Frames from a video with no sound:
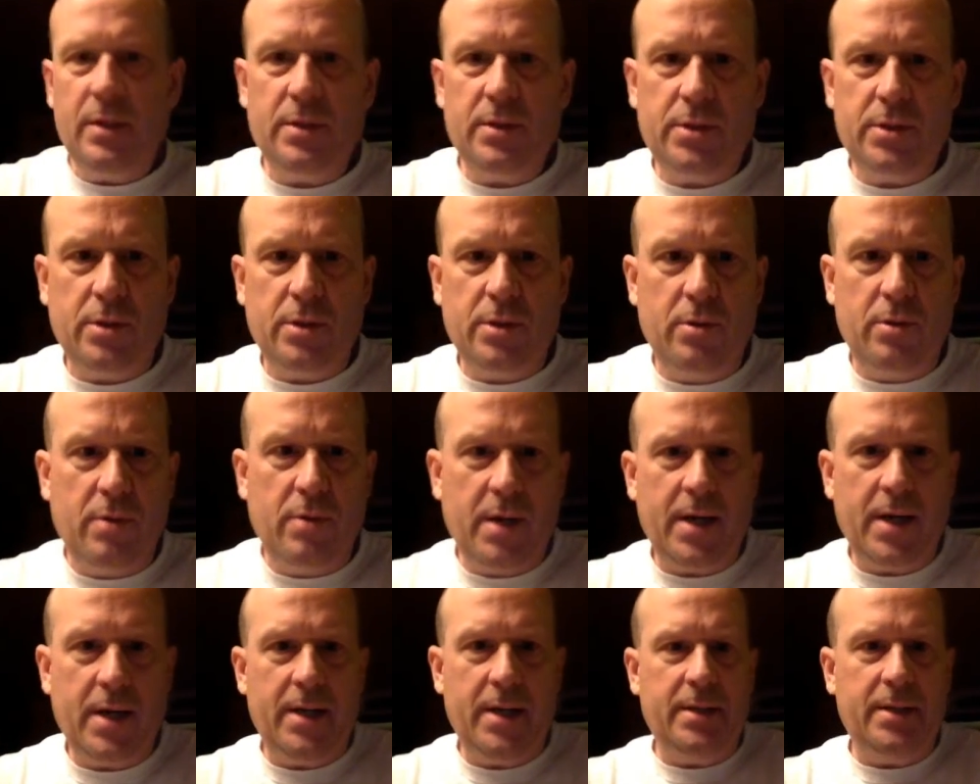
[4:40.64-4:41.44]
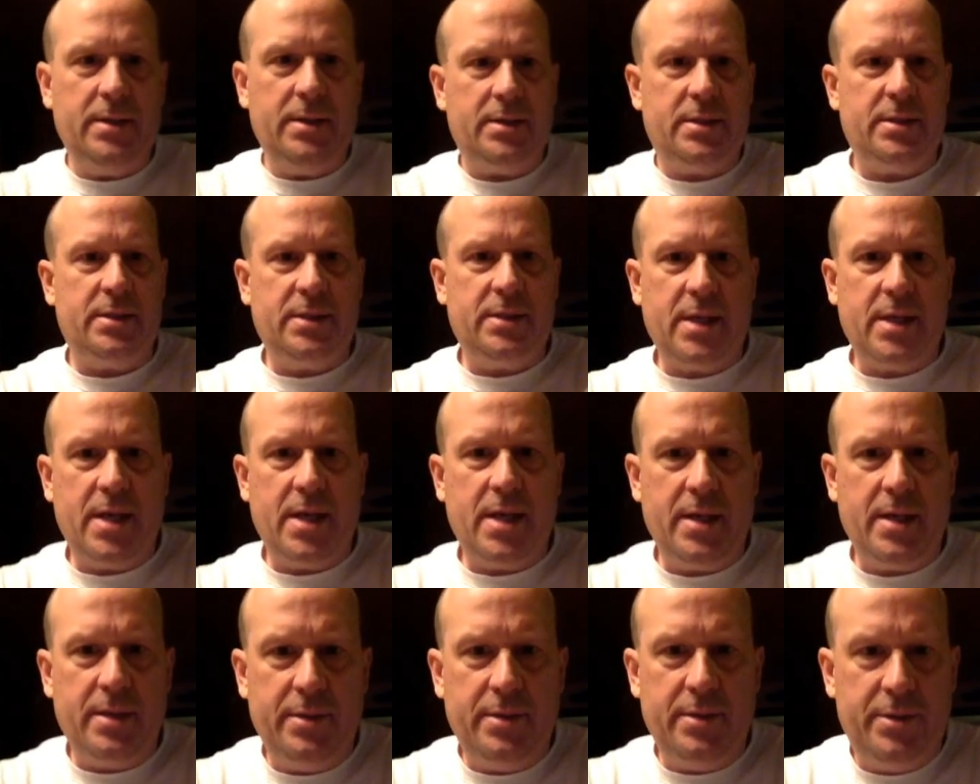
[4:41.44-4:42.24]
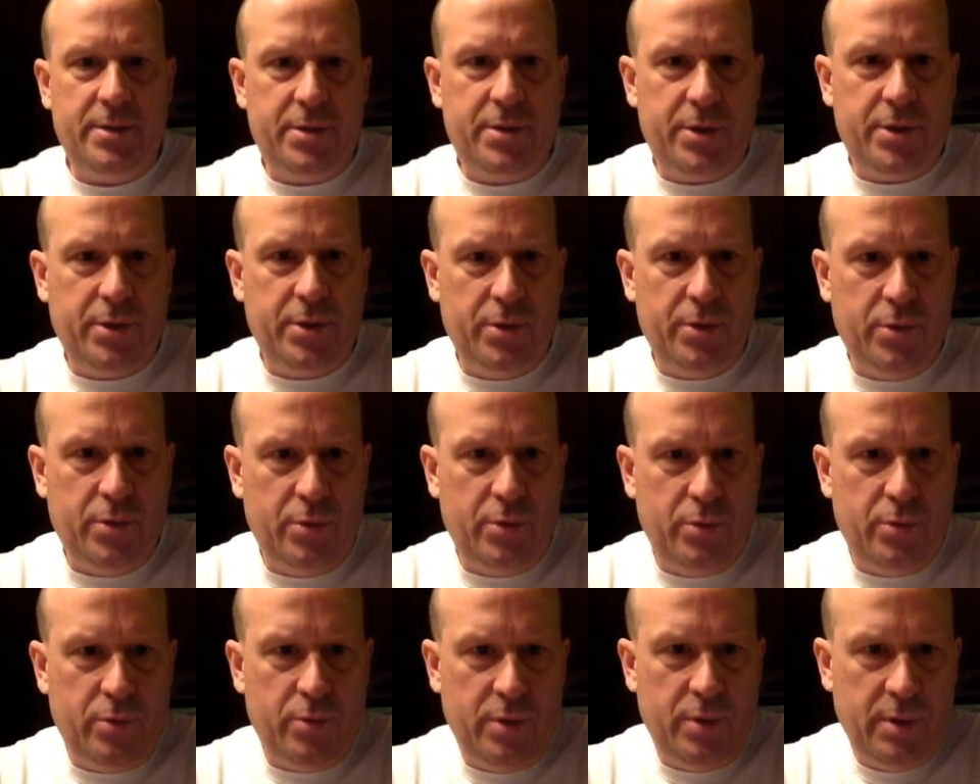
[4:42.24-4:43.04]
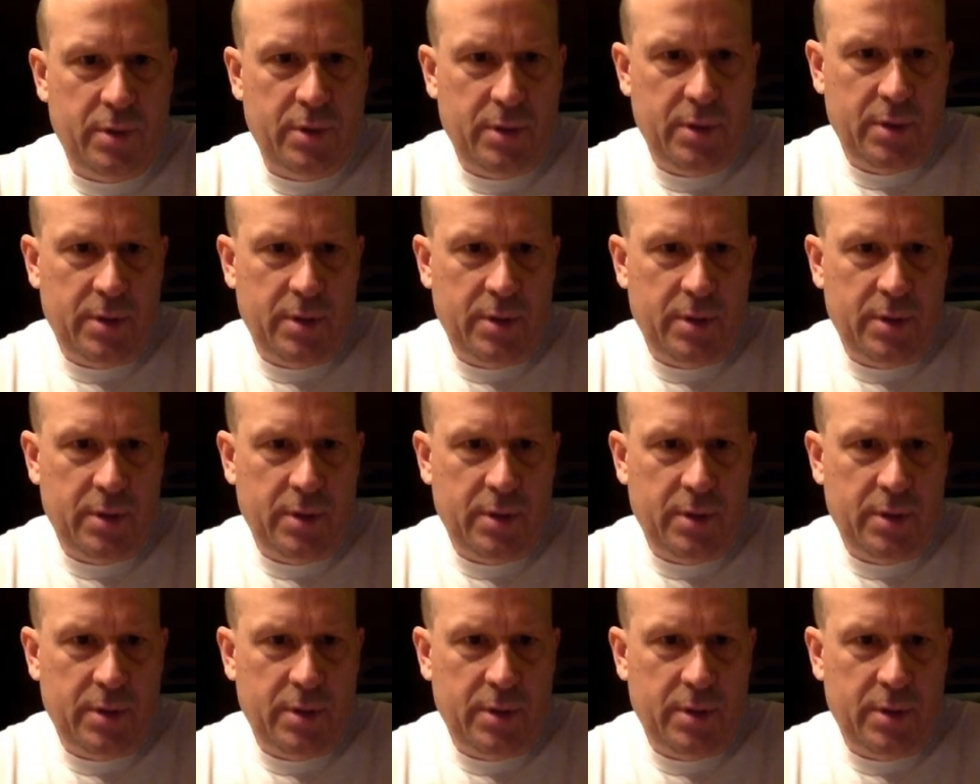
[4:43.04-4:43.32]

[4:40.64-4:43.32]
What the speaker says: So I decided to